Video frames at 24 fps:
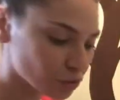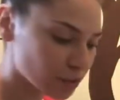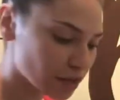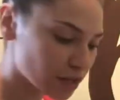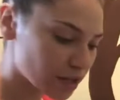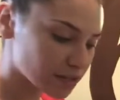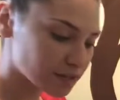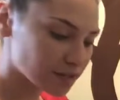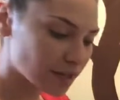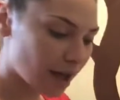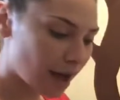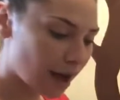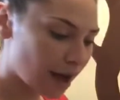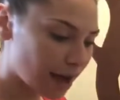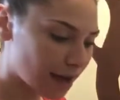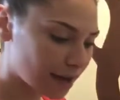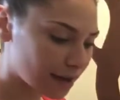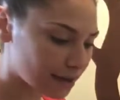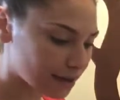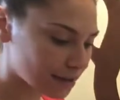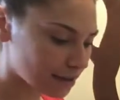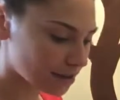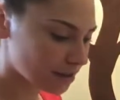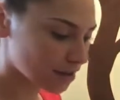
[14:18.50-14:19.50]
is
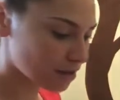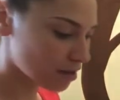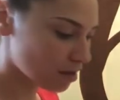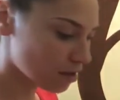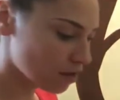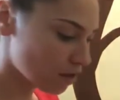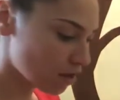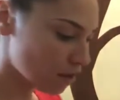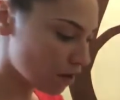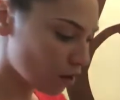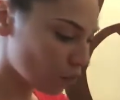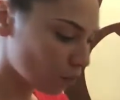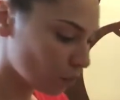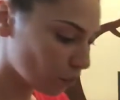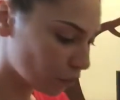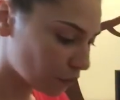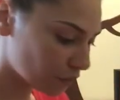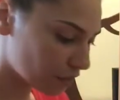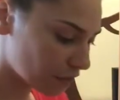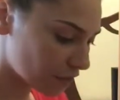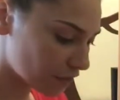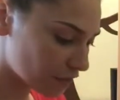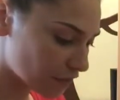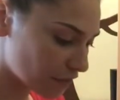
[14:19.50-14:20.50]
I will
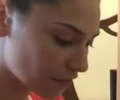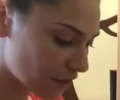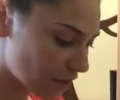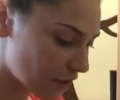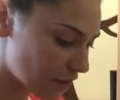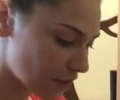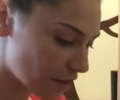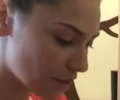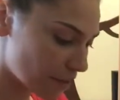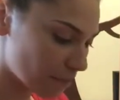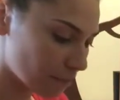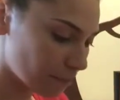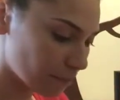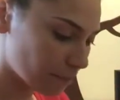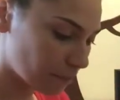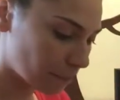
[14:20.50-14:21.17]
give him